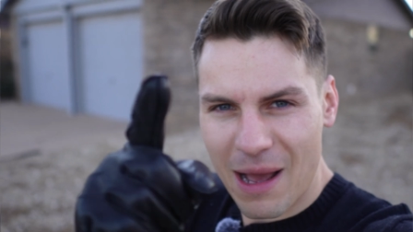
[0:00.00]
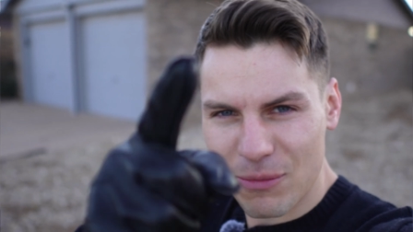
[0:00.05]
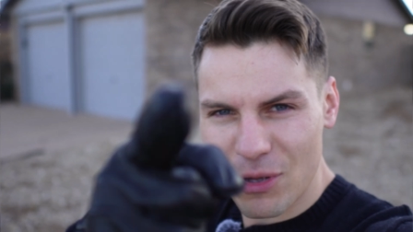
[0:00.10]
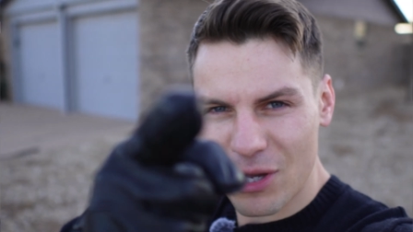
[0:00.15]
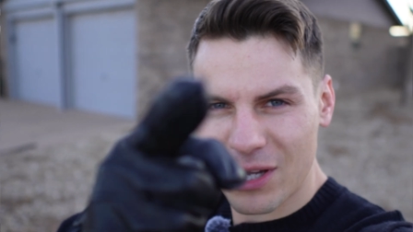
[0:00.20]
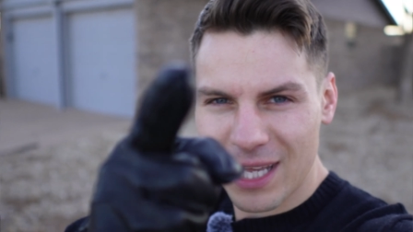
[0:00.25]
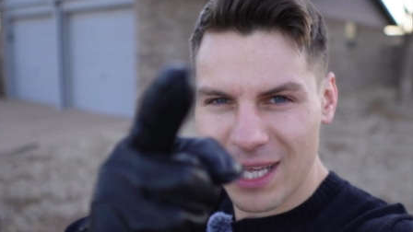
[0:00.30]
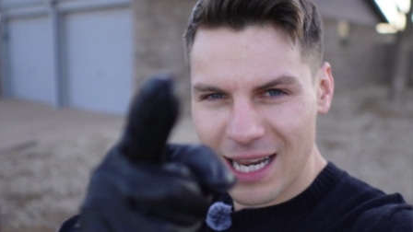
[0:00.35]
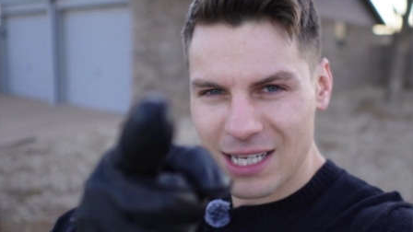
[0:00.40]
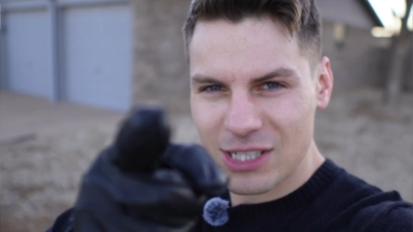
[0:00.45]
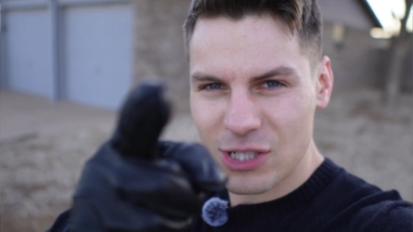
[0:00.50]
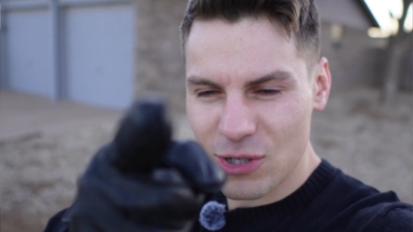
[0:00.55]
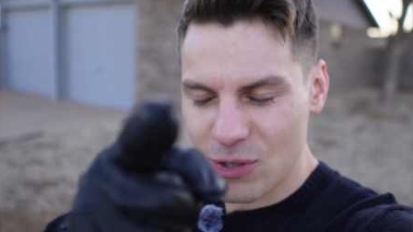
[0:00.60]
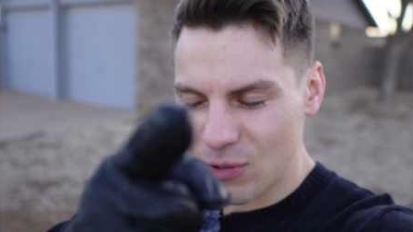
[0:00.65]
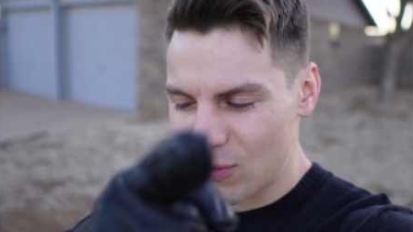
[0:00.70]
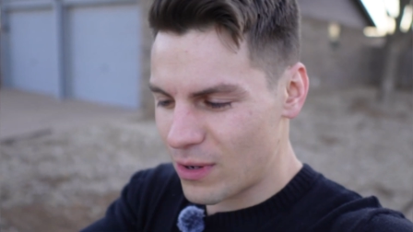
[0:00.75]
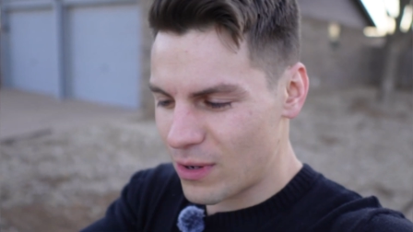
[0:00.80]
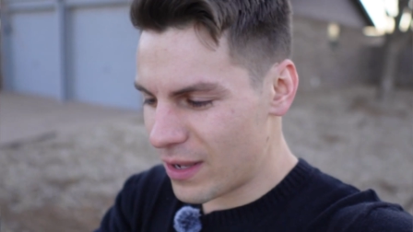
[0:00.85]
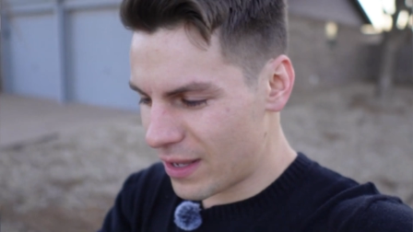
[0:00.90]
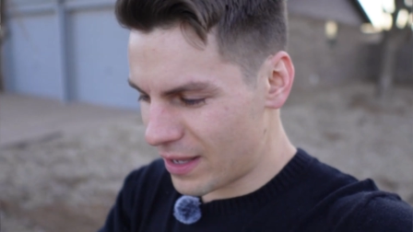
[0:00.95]
I'm looking at
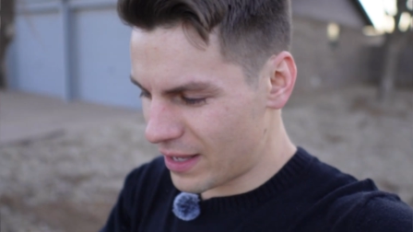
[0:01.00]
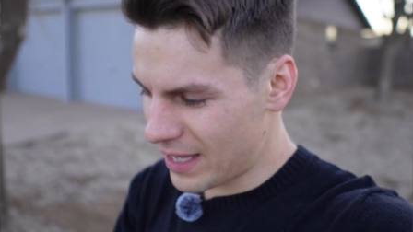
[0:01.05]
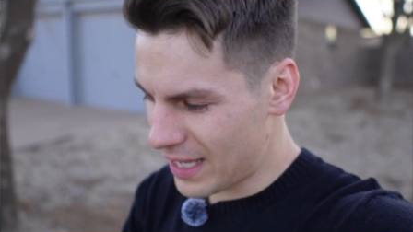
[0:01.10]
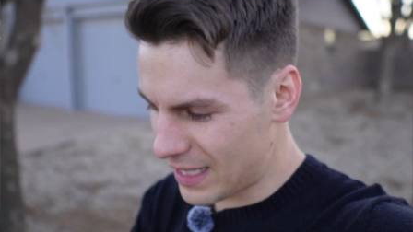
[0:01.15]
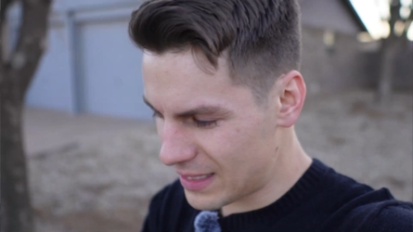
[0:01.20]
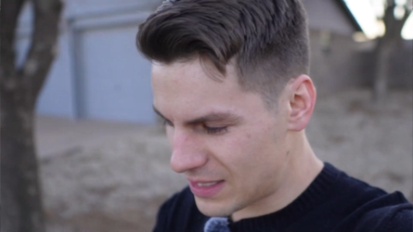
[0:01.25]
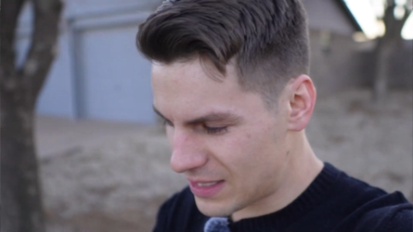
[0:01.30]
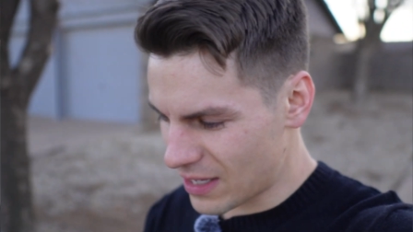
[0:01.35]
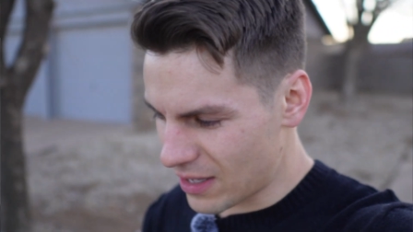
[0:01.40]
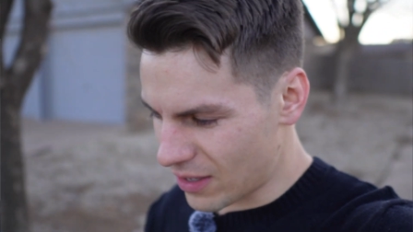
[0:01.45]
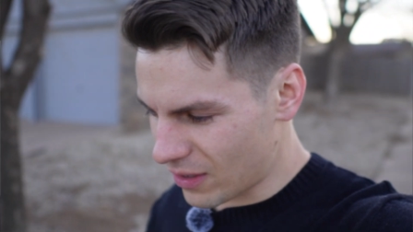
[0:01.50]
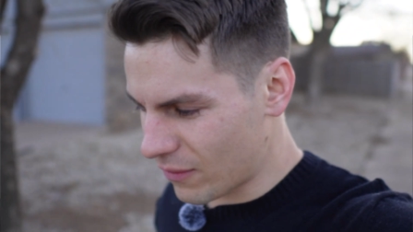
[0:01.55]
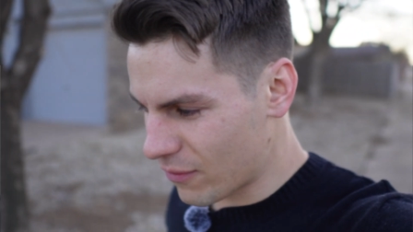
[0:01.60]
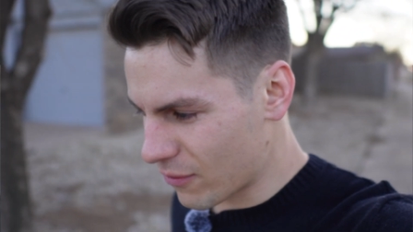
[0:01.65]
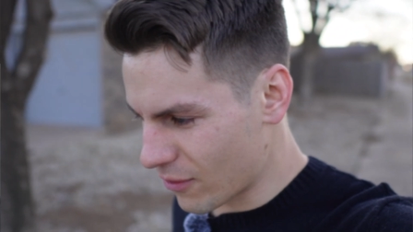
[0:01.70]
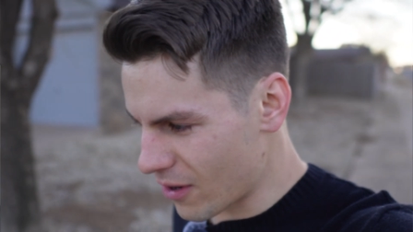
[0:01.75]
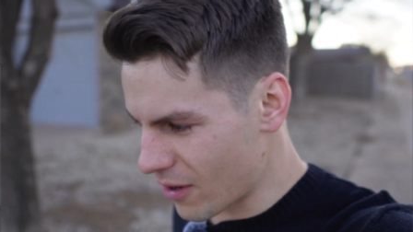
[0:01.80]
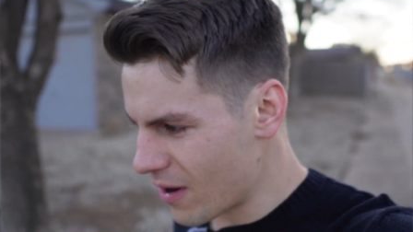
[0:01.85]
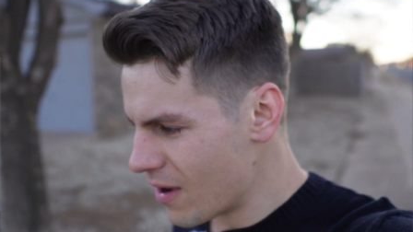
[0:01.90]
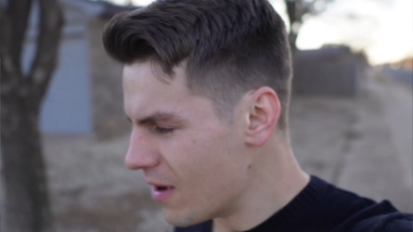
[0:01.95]
you, Intel,
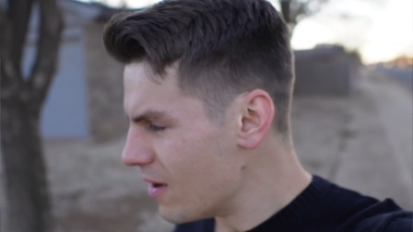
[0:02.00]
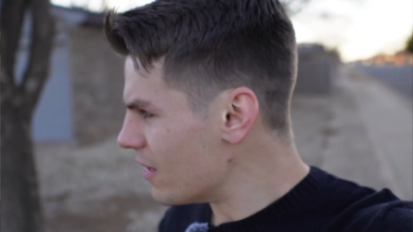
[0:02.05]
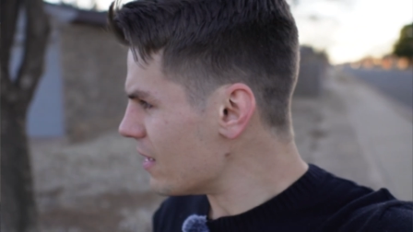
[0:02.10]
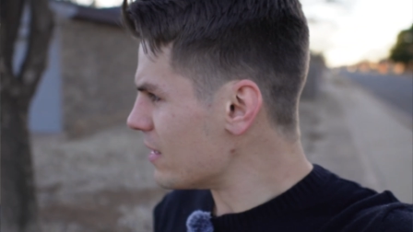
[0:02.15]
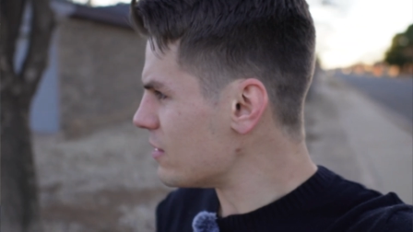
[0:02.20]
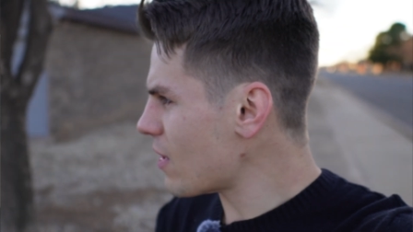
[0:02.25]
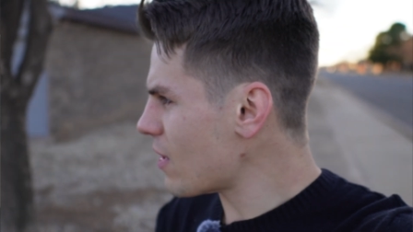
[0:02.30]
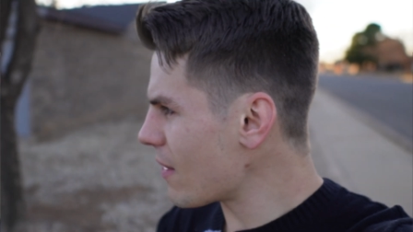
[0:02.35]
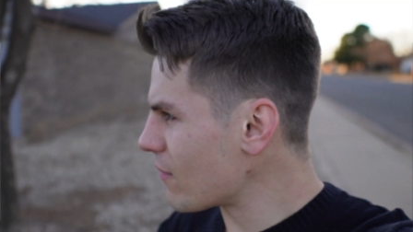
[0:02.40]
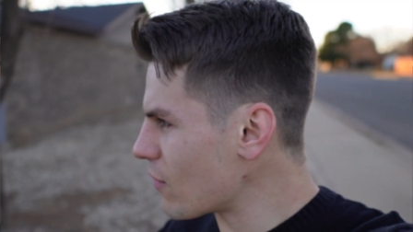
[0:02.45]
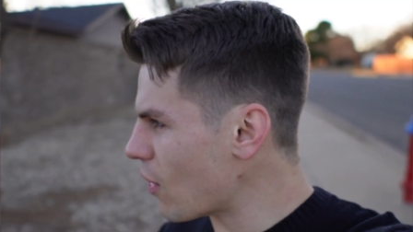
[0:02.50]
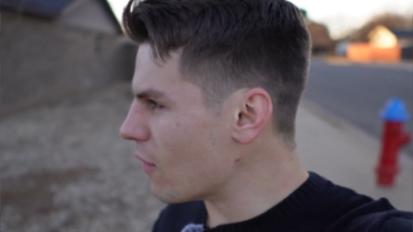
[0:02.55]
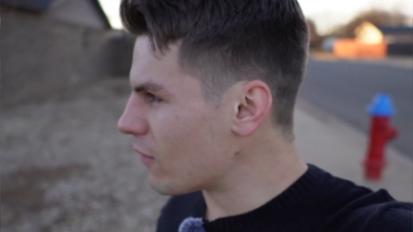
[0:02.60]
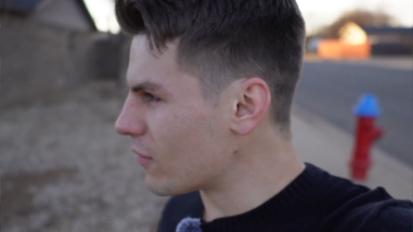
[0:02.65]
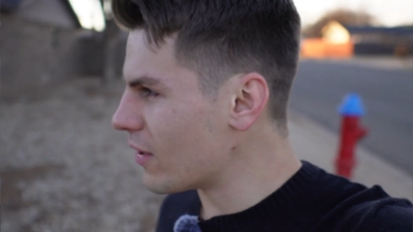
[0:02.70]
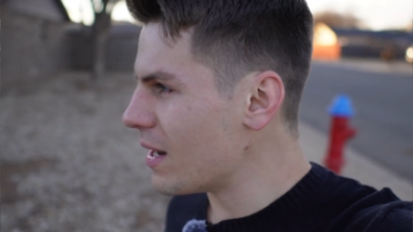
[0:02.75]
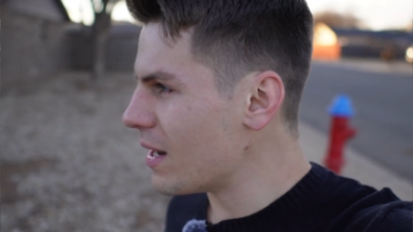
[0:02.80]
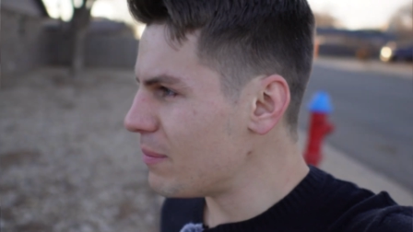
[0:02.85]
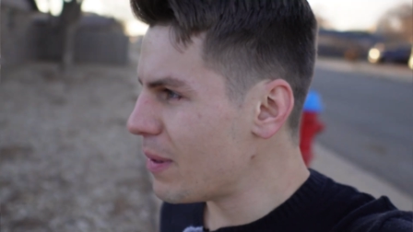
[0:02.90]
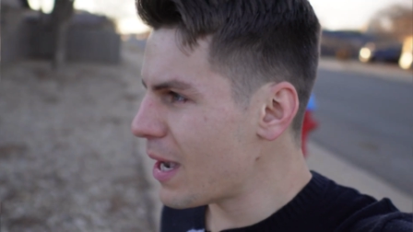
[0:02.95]
for driver
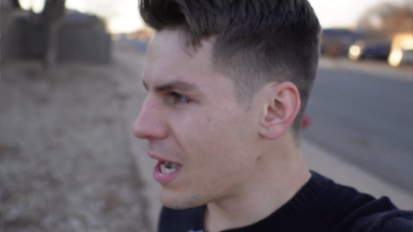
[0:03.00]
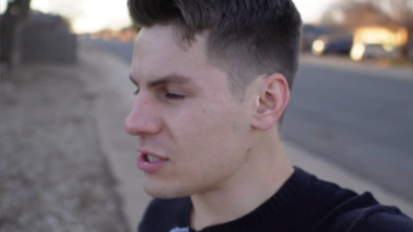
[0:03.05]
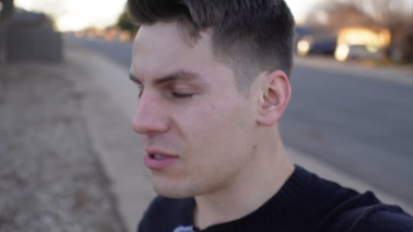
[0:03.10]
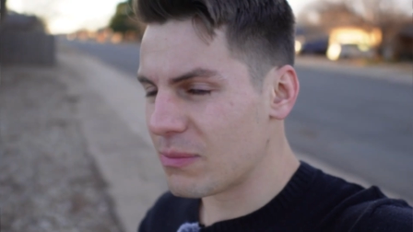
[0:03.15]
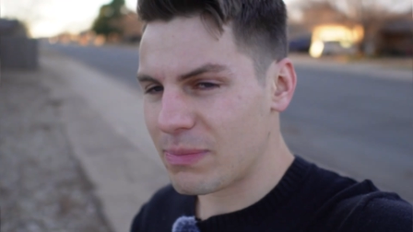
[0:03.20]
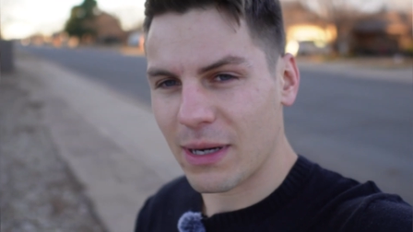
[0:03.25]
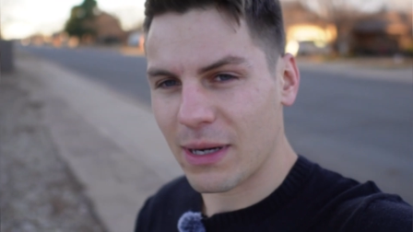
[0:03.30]
overhead patch.